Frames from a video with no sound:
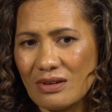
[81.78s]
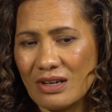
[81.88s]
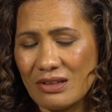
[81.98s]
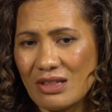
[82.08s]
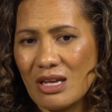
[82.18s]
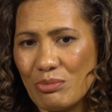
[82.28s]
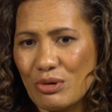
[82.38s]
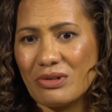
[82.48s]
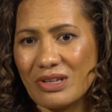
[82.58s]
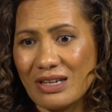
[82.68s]
think the
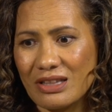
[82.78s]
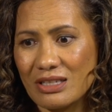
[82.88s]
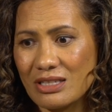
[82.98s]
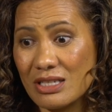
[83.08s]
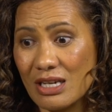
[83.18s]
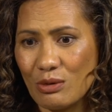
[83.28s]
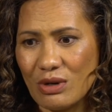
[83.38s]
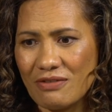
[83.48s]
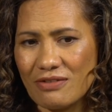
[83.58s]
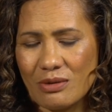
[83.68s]
important thing to take
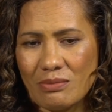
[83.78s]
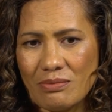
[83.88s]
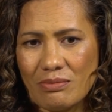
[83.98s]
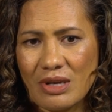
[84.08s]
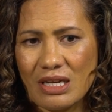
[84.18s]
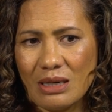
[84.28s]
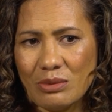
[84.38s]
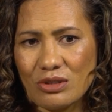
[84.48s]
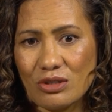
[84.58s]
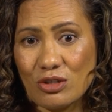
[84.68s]
away from being
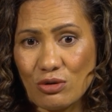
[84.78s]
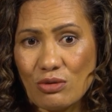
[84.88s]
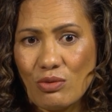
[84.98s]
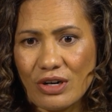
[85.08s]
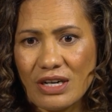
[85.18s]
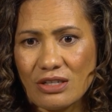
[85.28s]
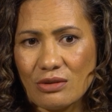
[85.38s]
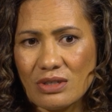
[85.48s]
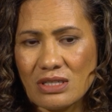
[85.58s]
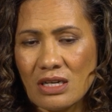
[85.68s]
able to do what I
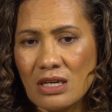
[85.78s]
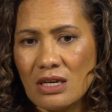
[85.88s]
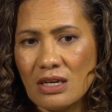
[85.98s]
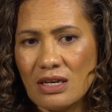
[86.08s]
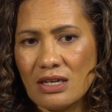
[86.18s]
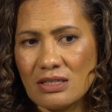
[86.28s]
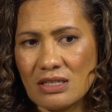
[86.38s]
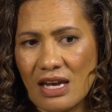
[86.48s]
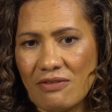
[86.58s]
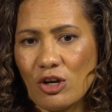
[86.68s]
do is
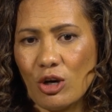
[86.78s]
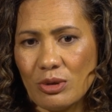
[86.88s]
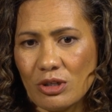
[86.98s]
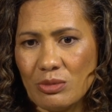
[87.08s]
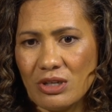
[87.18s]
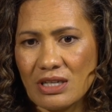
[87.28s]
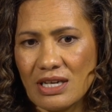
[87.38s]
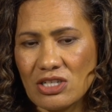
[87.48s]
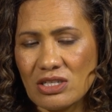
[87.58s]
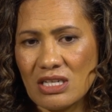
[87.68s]
having open
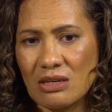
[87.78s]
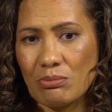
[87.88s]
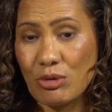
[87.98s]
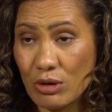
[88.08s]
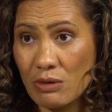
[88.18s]
communications, building